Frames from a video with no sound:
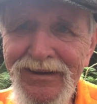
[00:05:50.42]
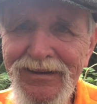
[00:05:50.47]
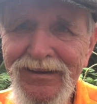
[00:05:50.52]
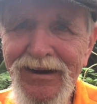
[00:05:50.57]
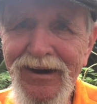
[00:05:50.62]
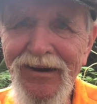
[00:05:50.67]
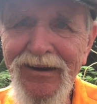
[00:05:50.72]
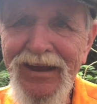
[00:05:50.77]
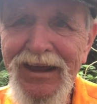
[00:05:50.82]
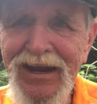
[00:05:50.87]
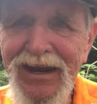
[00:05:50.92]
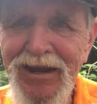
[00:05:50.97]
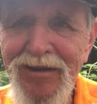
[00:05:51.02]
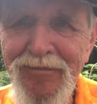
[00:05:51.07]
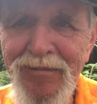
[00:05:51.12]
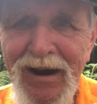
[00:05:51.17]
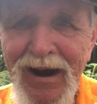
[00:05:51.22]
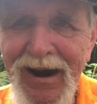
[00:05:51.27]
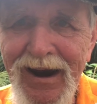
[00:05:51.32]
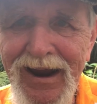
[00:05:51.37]
are getting
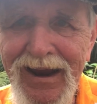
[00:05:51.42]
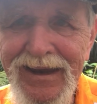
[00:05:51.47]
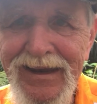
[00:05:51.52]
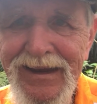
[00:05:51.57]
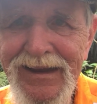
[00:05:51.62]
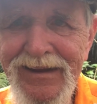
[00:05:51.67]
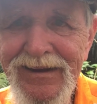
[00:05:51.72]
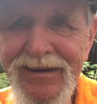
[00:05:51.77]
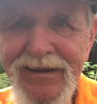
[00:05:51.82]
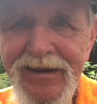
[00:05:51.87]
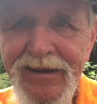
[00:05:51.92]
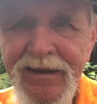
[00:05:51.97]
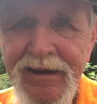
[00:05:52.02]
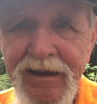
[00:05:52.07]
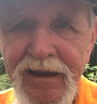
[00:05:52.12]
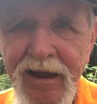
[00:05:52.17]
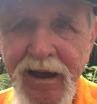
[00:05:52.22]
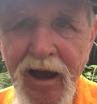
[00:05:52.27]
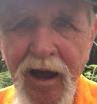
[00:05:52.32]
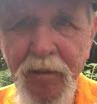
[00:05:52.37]
married,
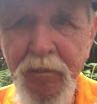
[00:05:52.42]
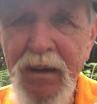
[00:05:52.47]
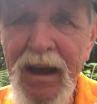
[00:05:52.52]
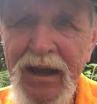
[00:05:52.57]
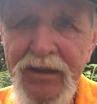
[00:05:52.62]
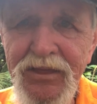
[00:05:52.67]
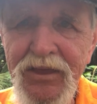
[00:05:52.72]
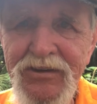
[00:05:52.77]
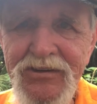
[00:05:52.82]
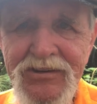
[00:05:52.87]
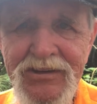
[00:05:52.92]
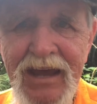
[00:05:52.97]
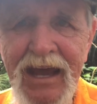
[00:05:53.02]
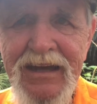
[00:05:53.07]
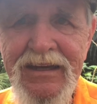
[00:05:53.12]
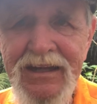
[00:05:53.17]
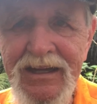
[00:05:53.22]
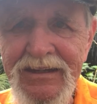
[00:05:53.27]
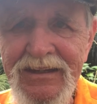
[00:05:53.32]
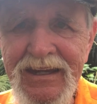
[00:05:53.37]
about the
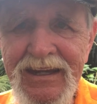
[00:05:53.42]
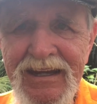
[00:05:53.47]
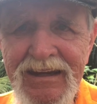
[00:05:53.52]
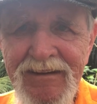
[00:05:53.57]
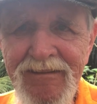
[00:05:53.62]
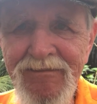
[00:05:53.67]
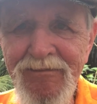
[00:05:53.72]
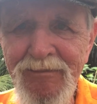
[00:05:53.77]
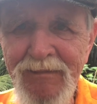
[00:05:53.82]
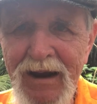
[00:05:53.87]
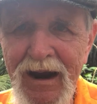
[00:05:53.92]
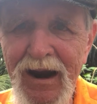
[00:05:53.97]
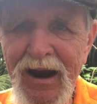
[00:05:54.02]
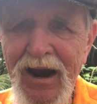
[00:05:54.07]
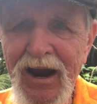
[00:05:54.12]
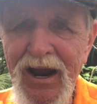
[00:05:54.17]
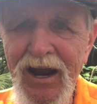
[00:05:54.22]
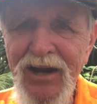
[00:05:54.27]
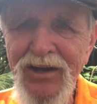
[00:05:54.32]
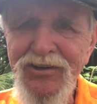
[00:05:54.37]
sanctity of
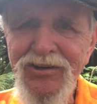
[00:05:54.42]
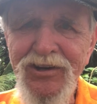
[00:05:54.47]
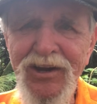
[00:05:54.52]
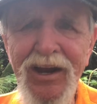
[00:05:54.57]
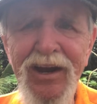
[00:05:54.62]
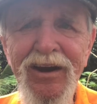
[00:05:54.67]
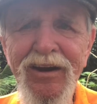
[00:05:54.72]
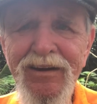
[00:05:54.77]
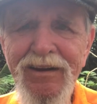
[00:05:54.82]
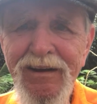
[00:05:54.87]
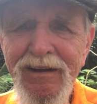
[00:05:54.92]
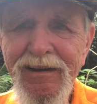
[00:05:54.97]
marriage and